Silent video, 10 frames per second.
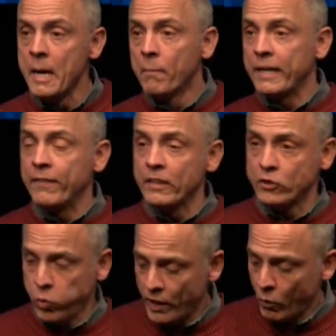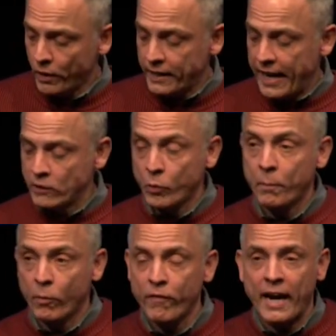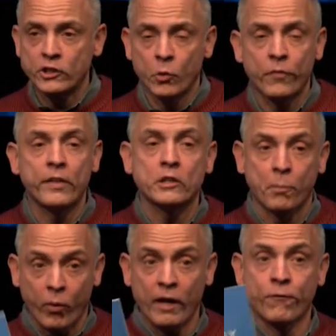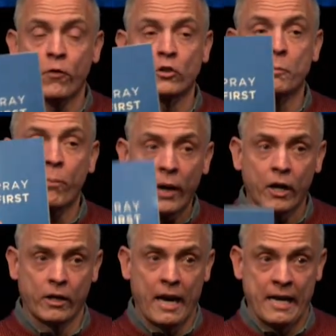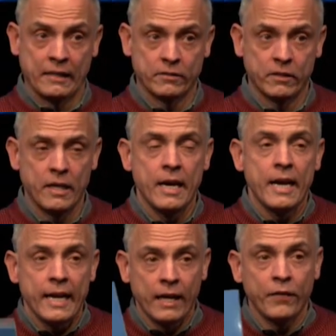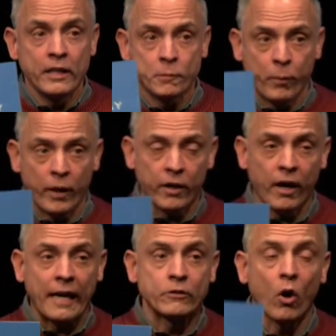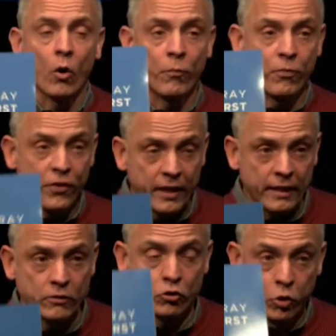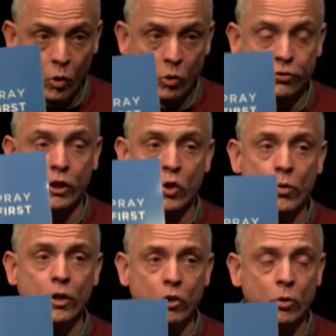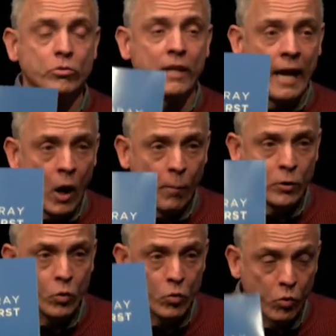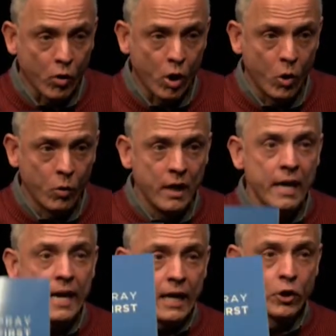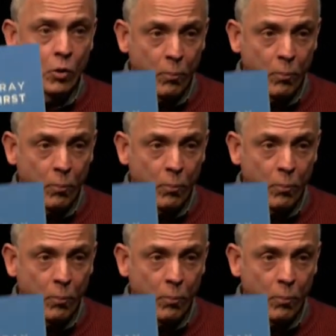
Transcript: But in these 21 days, we provide you with these Pray First prayer guides. In these prayer guides are things, tools that you can use to help you grow in your